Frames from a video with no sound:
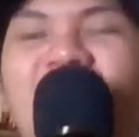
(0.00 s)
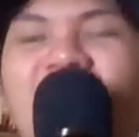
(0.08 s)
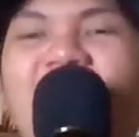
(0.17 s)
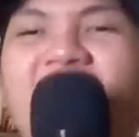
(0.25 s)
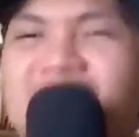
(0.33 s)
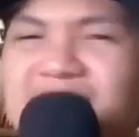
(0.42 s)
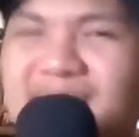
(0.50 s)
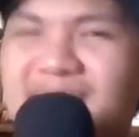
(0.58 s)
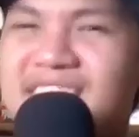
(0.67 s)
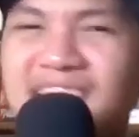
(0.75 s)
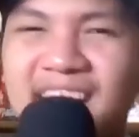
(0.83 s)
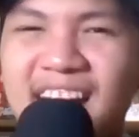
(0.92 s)

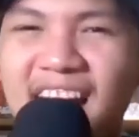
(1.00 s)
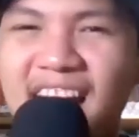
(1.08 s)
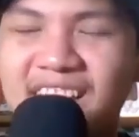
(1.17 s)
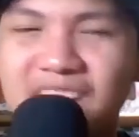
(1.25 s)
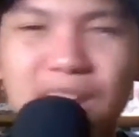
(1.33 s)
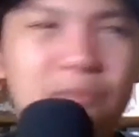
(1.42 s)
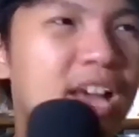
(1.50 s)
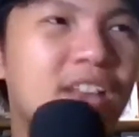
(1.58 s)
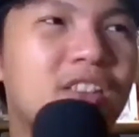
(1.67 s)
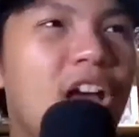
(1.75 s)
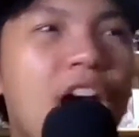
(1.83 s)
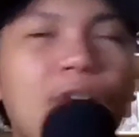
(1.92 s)
assets in that team,
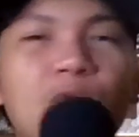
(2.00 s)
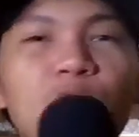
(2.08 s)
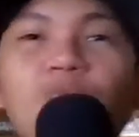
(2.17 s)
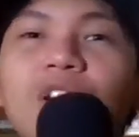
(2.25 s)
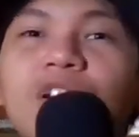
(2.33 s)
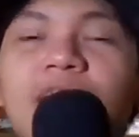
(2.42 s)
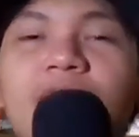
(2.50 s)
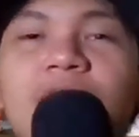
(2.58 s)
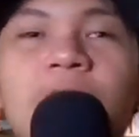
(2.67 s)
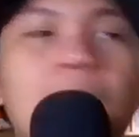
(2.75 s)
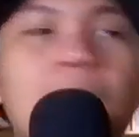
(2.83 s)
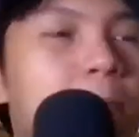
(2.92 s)
and everyone
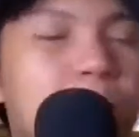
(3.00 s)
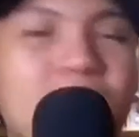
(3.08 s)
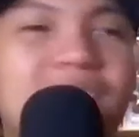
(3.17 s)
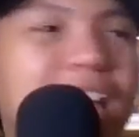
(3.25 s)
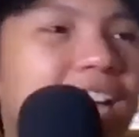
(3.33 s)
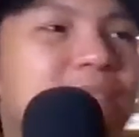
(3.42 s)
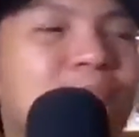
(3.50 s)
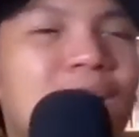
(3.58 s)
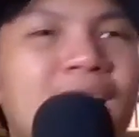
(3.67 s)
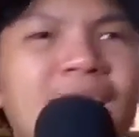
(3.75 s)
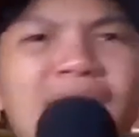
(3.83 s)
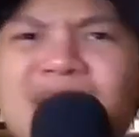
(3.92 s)
can beat that
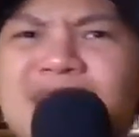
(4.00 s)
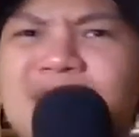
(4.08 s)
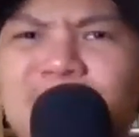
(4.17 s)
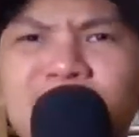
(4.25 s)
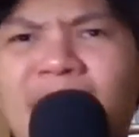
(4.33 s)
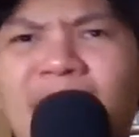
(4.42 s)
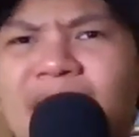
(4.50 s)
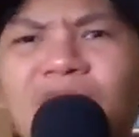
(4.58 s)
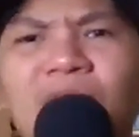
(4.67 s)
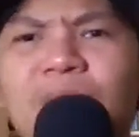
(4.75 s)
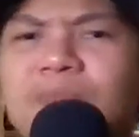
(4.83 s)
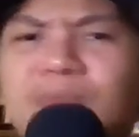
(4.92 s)
next man
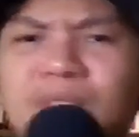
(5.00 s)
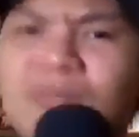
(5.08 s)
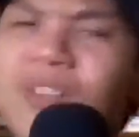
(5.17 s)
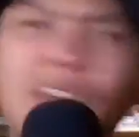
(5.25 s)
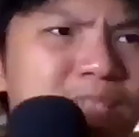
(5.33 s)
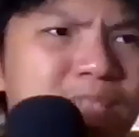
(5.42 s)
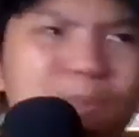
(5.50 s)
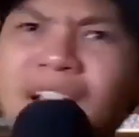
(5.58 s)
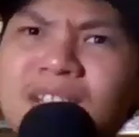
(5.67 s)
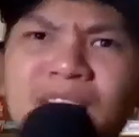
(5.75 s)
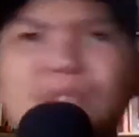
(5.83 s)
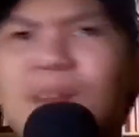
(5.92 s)
up. There's
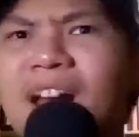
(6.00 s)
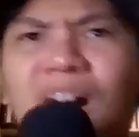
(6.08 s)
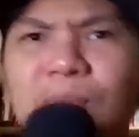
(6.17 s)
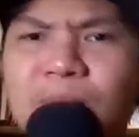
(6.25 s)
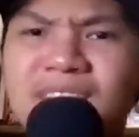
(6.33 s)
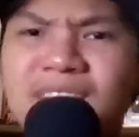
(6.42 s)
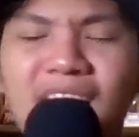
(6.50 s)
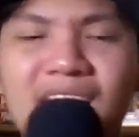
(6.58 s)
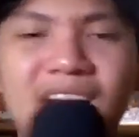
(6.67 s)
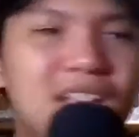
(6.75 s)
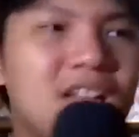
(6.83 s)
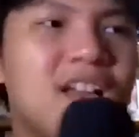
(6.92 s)
next man up
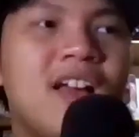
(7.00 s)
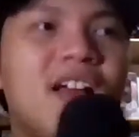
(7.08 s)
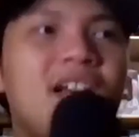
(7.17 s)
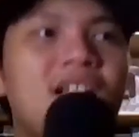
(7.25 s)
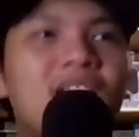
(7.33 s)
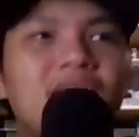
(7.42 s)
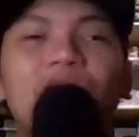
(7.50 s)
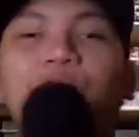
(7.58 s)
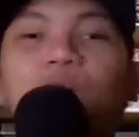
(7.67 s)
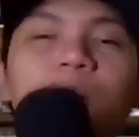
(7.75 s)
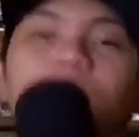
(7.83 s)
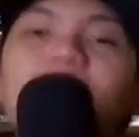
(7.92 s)
mentality. Like if
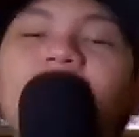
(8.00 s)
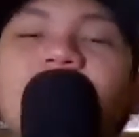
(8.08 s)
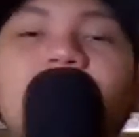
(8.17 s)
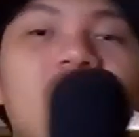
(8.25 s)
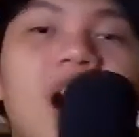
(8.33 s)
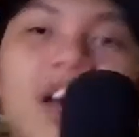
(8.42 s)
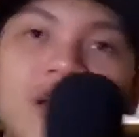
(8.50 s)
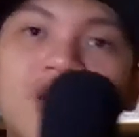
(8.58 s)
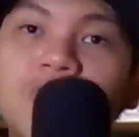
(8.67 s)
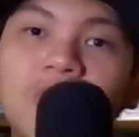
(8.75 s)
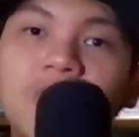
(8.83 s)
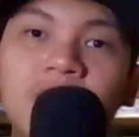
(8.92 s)
you remember the Ja
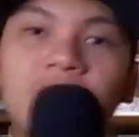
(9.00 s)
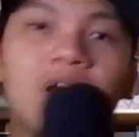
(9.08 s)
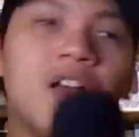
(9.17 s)
injury,